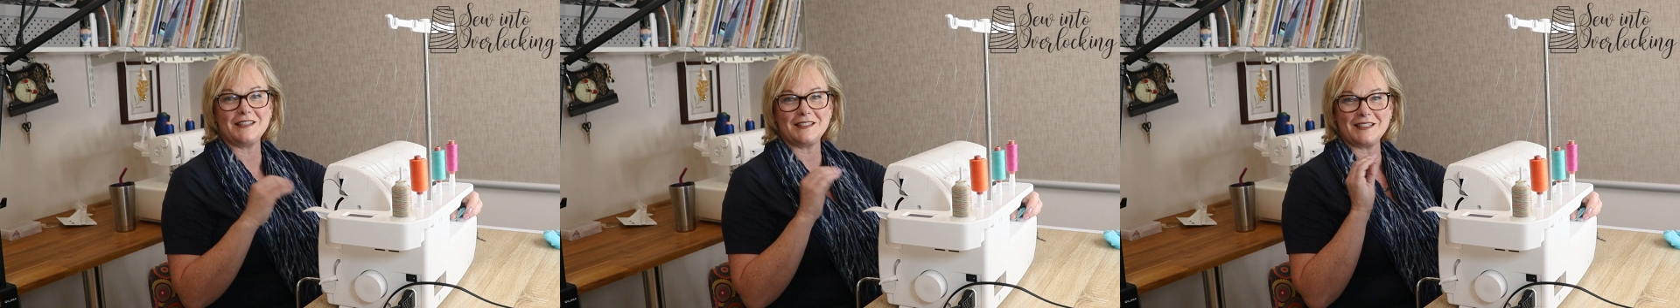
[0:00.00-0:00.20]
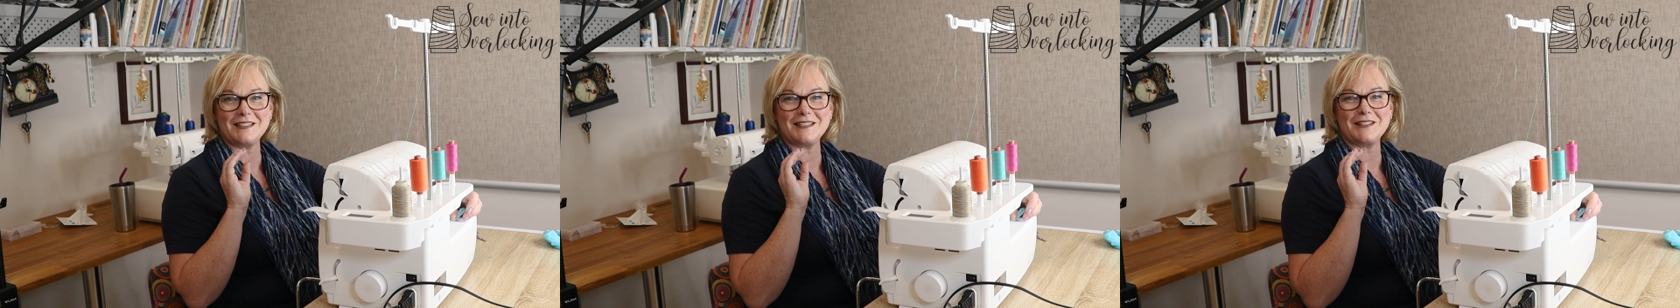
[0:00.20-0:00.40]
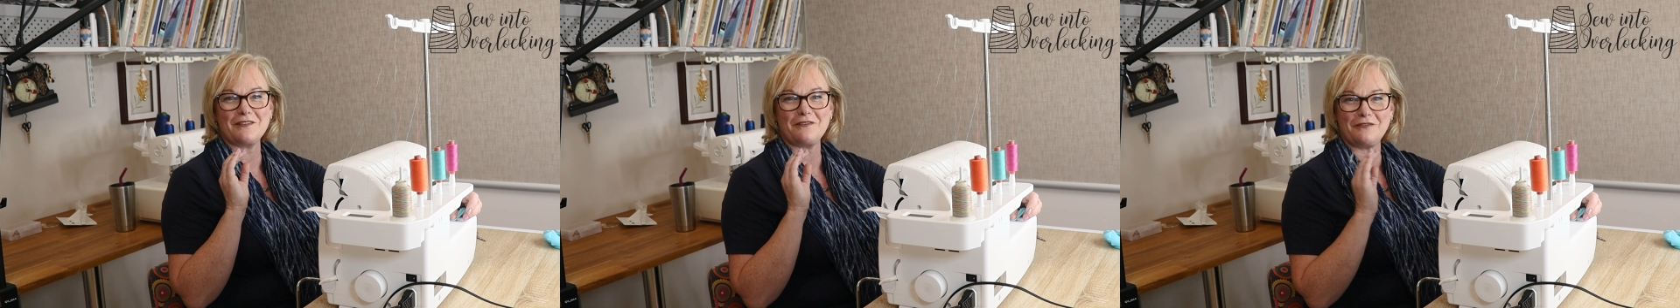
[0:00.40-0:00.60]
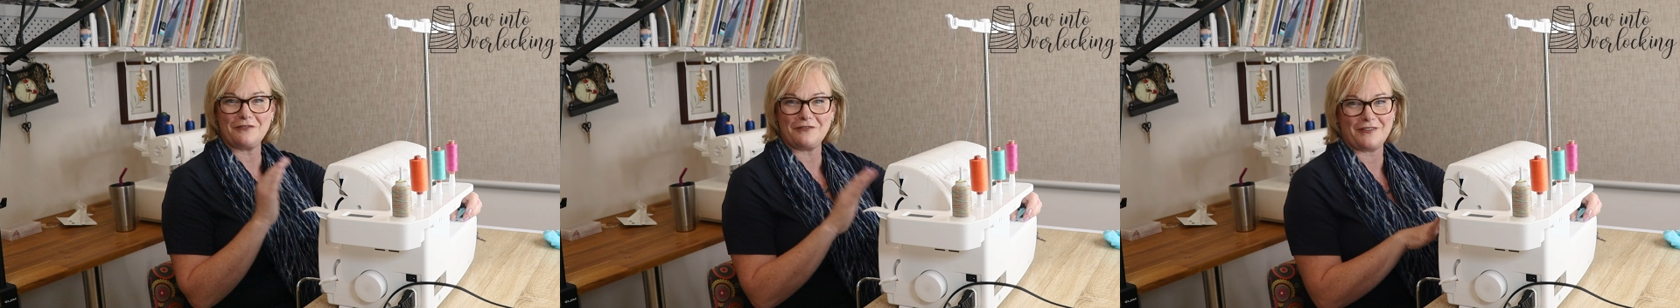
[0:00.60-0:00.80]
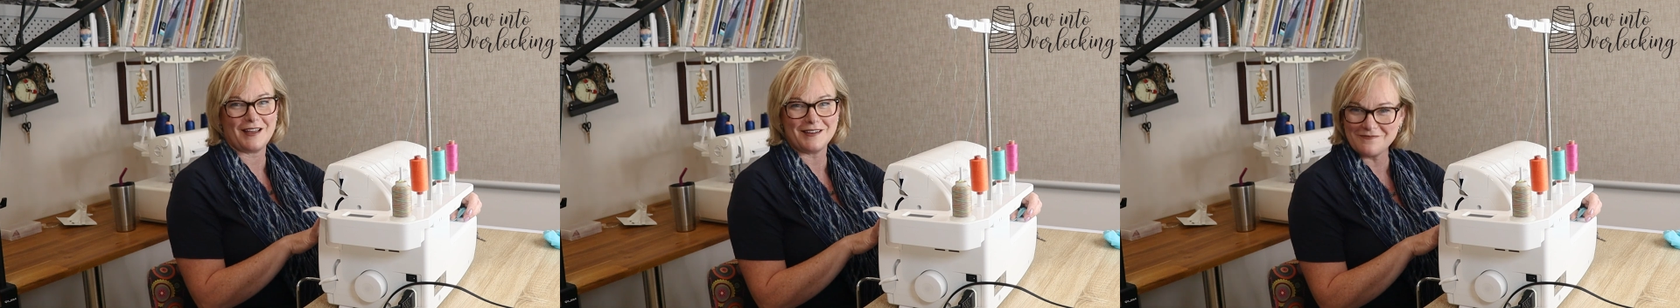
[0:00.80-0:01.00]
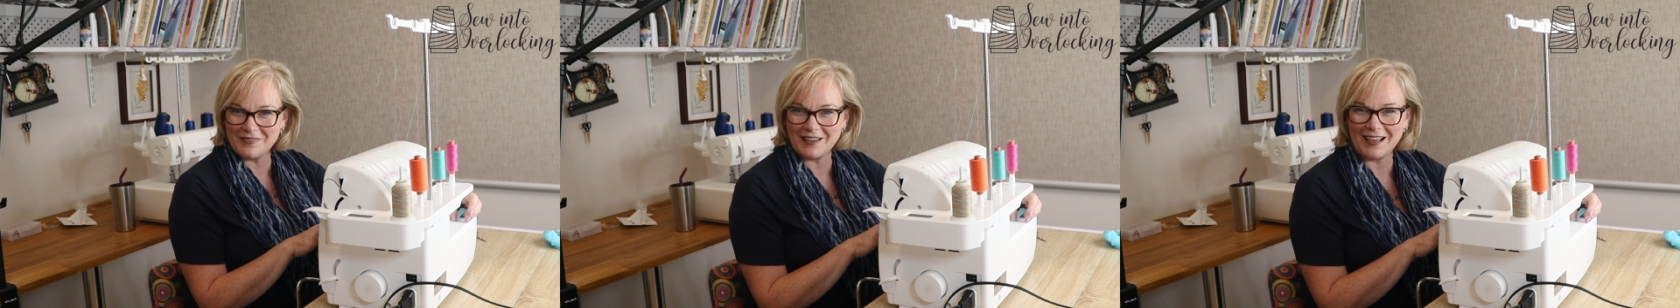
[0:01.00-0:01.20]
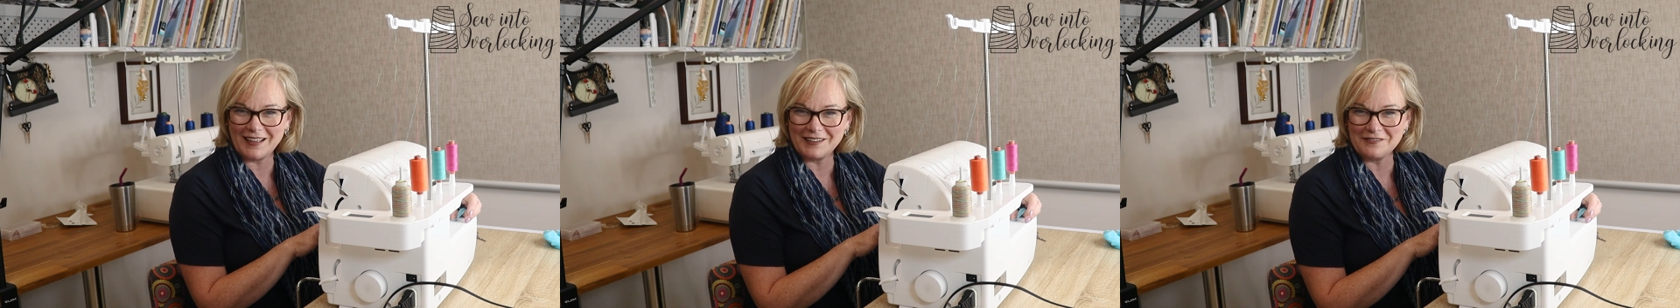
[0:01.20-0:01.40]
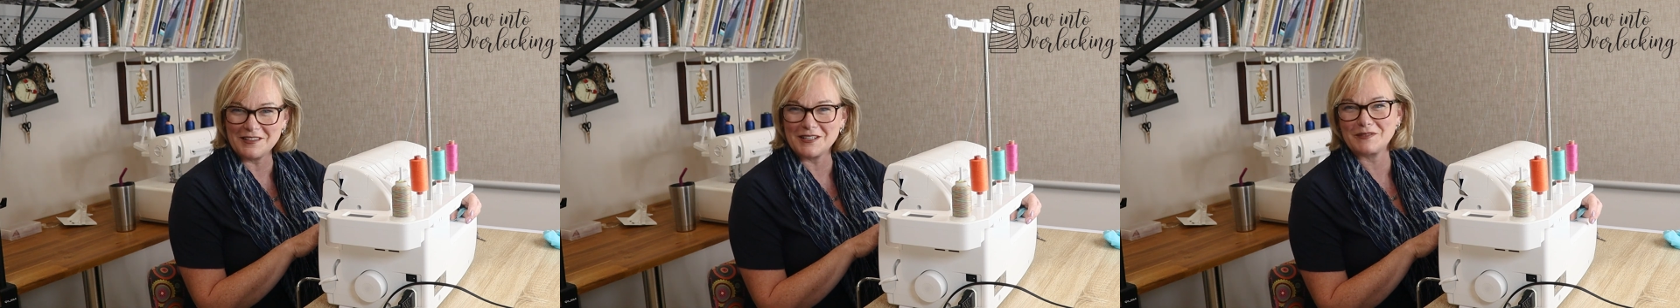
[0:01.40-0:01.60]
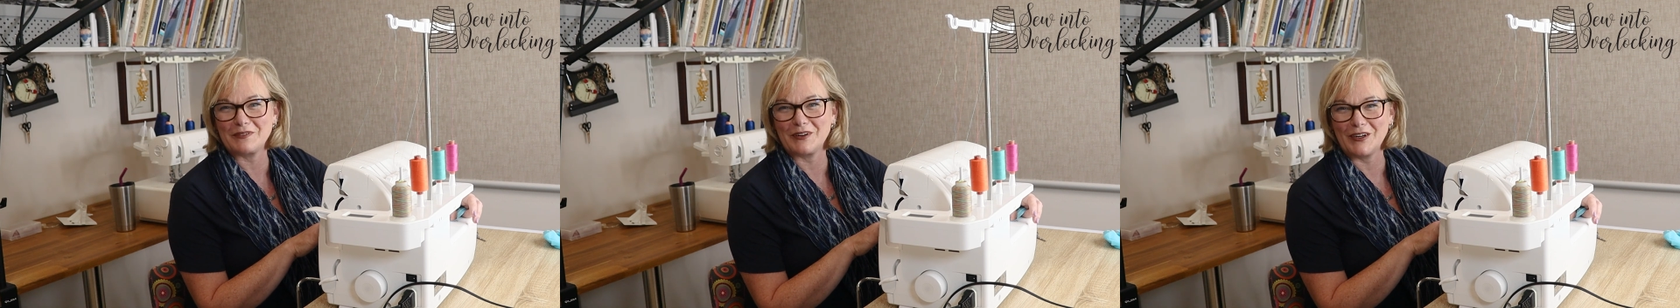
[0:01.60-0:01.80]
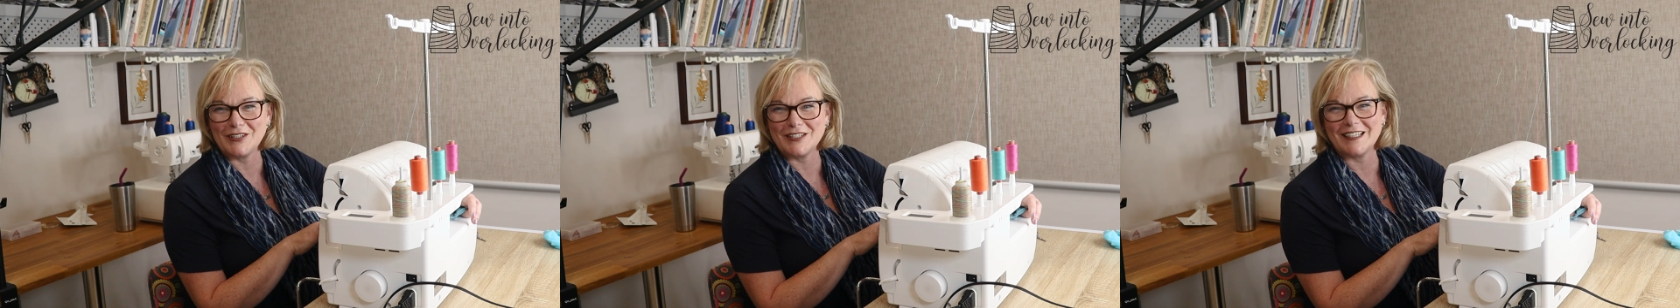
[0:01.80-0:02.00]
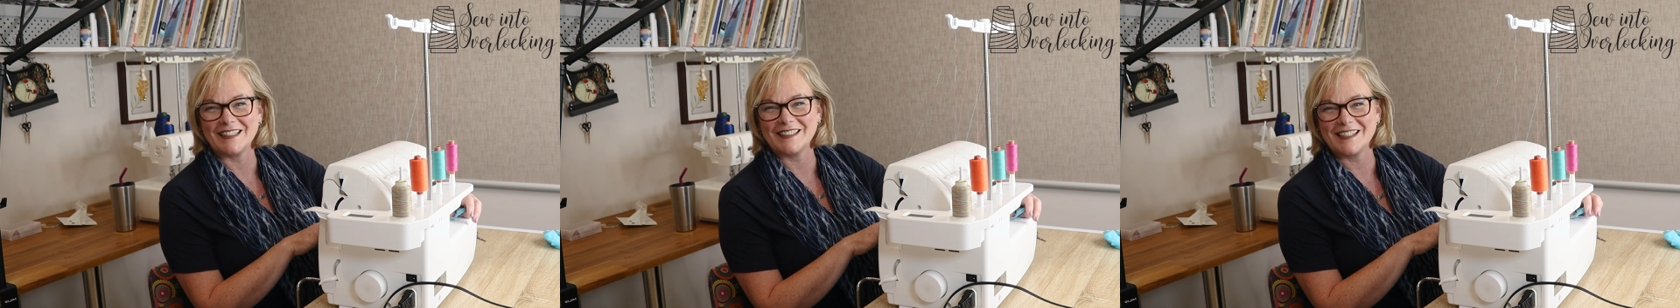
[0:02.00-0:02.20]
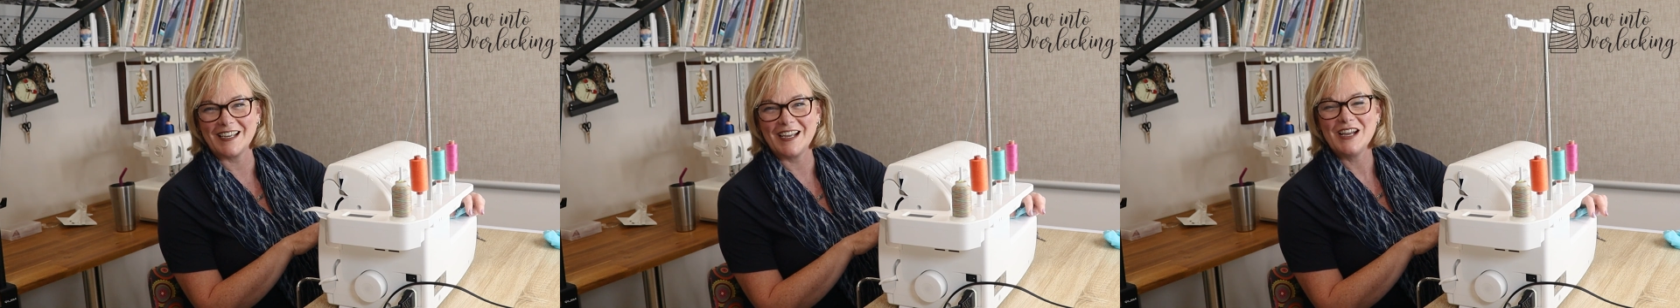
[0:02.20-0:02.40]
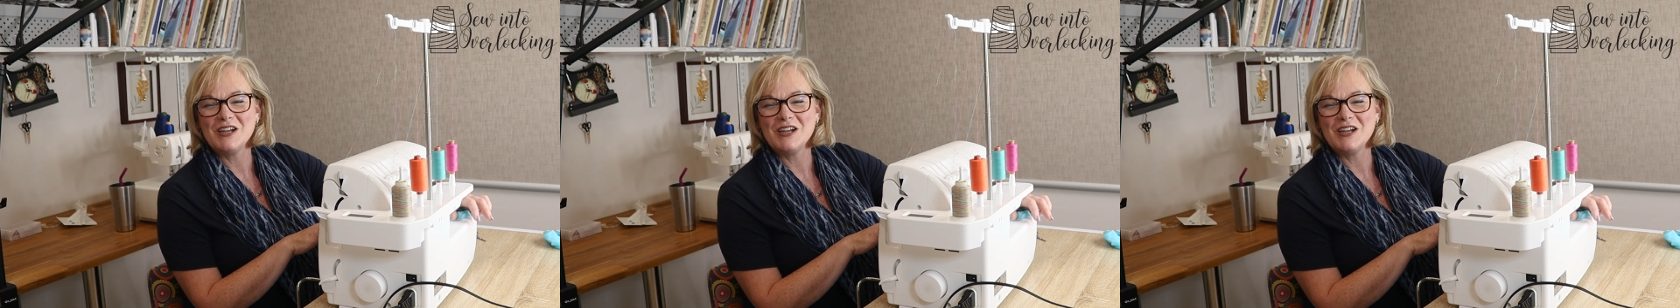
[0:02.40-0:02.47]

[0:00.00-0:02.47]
this is the fun part of this project.